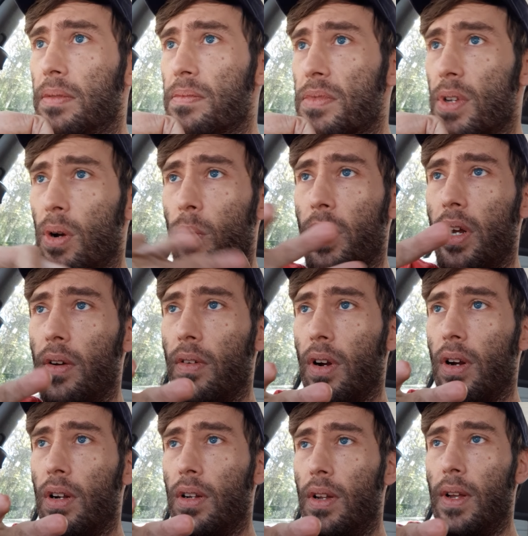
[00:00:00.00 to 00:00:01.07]
so I went
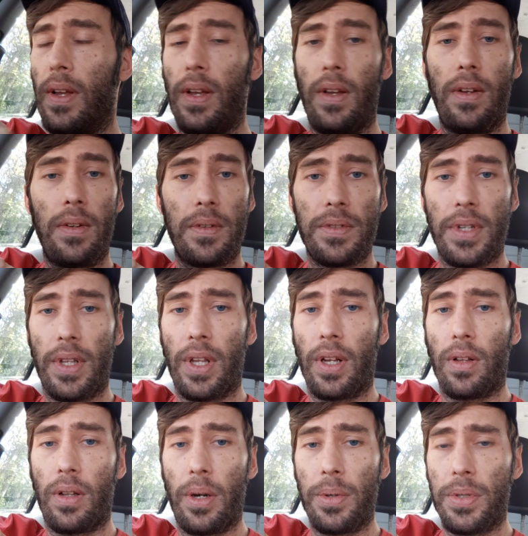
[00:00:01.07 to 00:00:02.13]
over, see the
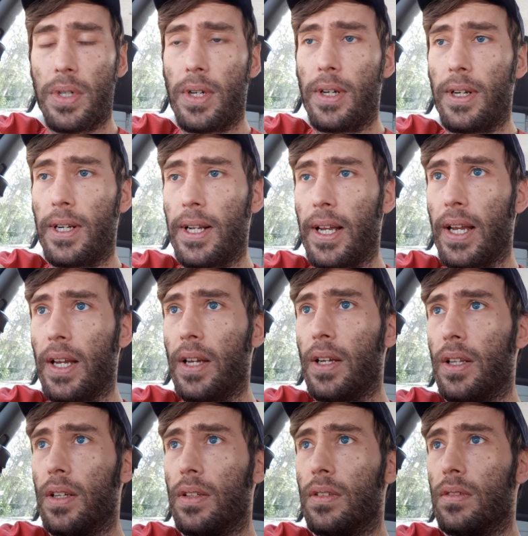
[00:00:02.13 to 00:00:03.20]
enclosure,
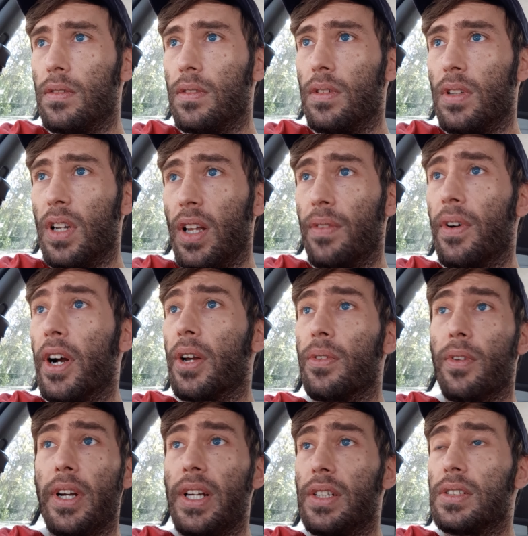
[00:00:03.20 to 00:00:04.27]
and it fucking
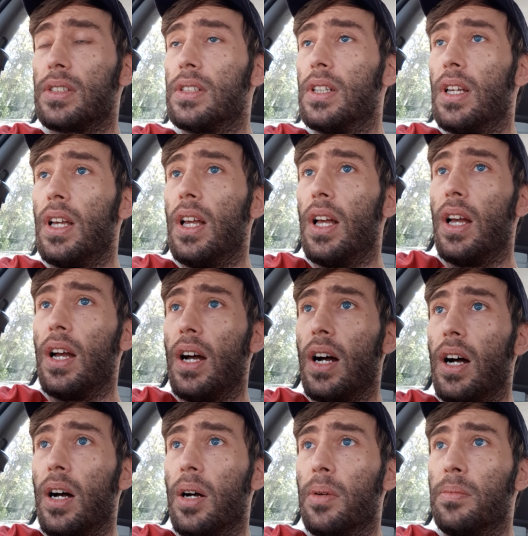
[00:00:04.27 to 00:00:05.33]
reeks.
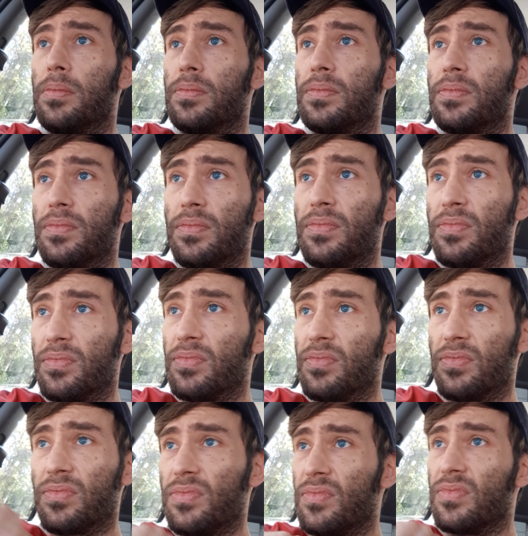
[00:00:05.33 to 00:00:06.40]
Um,
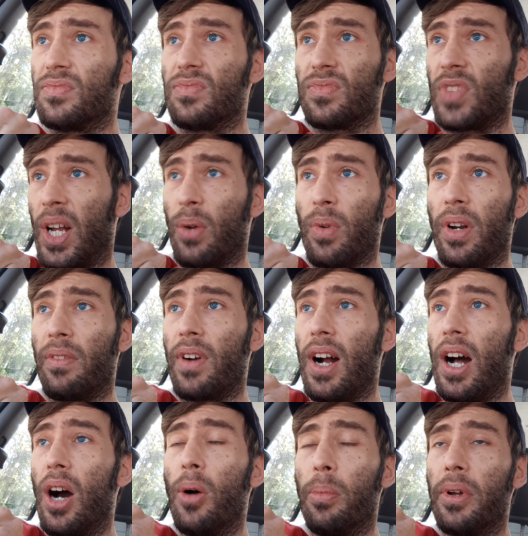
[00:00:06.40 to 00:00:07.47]
like whenever
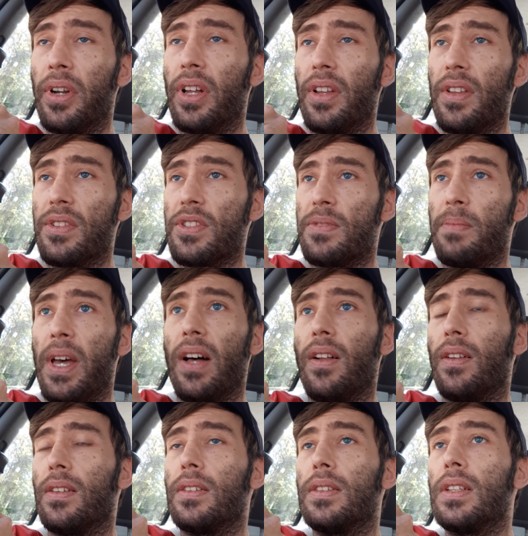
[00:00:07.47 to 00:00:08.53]
I opened it, the smell.